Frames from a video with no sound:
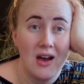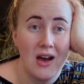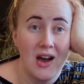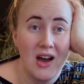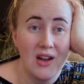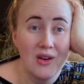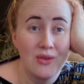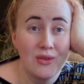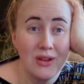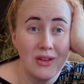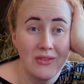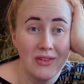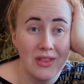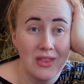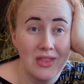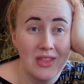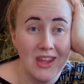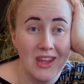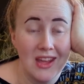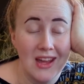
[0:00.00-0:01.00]
I don't even
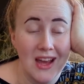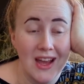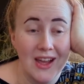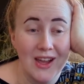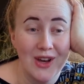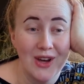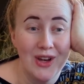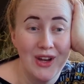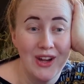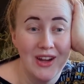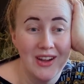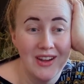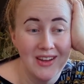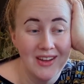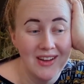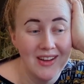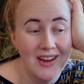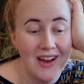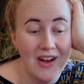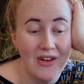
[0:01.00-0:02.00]
think I could
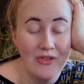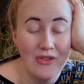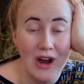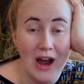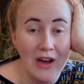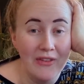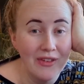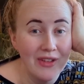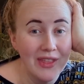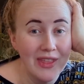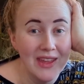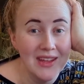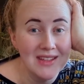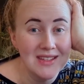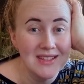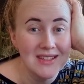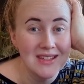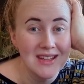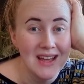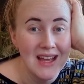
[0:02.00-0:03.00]
unravel
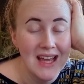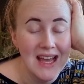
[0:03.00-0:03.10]
this